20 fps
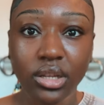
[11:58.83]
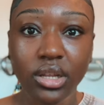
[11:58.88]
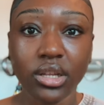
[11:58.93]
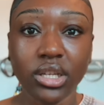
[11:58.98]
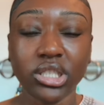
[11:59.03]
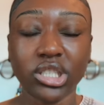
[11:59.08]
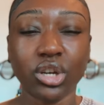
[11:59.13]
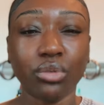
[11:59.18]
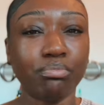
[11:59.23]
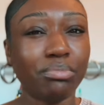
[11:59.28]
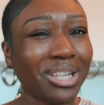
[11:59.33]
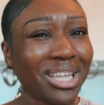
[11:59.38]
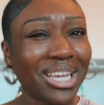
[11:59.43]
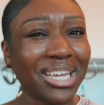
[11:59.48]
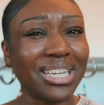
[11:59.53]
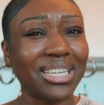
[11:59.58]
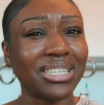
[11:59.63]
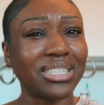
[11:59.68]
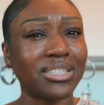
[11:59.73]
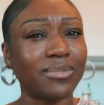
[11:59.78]
So
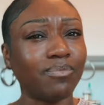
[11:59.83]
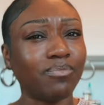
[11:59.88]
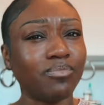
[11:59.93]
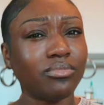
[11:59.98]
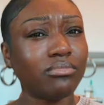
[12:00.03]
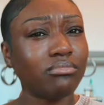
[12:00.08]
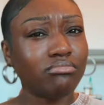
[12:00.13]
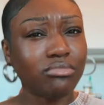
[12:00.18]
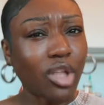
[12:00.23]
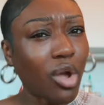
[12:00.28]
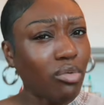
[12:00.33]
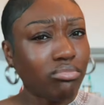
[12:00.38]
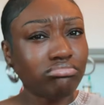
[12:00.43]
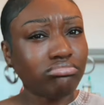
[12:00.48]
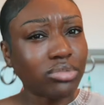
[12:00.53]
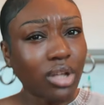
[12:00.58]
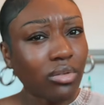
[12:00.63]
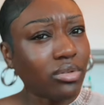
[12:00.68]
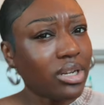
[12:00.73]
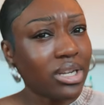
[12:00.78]
please, don't
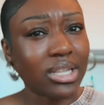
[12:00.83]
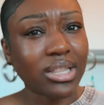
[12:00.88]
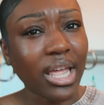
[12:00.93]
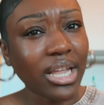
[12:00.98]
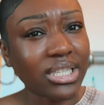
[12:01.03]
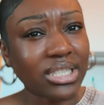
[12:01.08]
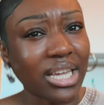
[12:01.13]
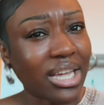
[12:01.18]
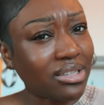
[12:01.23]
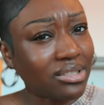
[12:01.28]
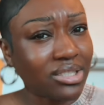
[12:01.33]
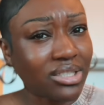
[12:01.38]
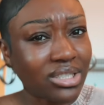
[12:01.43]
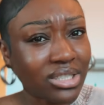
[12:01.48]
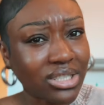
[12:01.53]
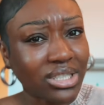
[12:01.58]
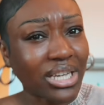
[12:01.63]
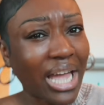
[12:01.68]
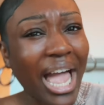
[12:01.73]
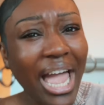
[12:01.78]
neglect
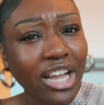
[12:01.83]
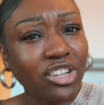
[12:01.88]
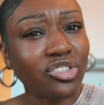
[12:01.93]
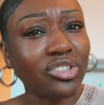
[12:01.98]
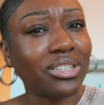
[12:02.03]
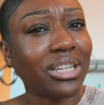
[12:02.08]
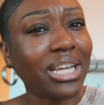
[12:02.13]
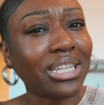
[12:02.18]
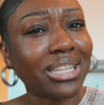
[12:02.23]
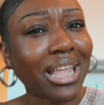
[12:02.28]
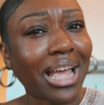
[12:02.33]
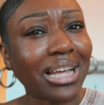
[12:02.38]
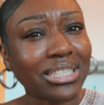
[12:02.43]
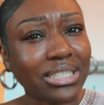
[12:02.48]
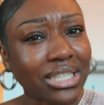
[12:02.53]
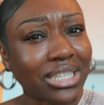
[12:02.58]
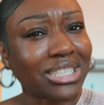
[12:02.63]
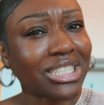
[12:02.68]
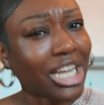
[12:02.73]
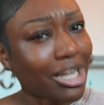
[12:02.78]
your hygiene like that,
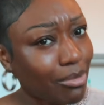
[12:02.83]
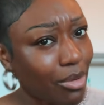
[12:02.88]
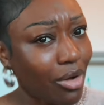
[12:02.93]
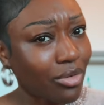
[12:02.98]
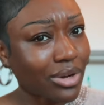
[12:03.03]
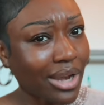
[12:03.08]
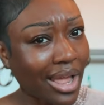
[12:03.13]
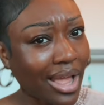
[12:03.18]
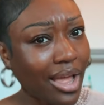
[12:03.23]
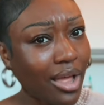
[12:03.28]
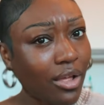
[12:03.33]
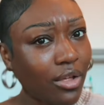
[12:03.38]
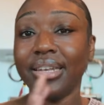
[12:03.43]
sis. Come on now.